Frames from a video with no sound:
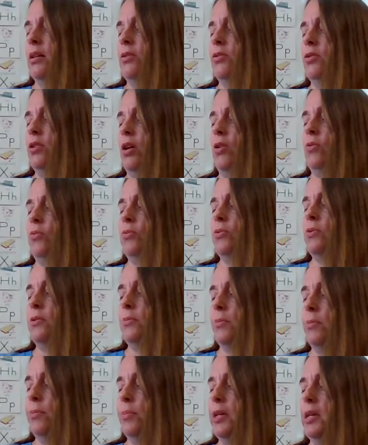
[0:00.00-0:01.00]
Don't
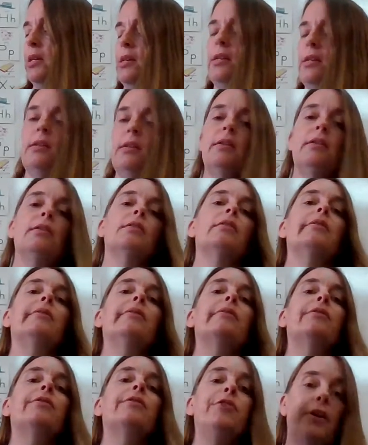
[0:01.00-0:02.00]
be
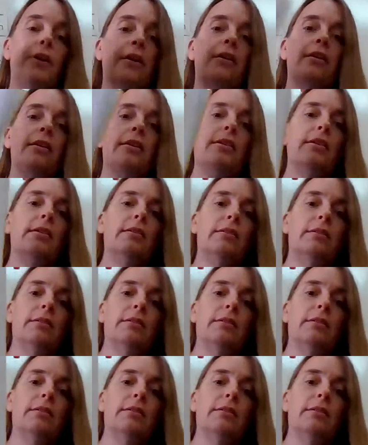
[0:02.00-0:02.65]
ducky.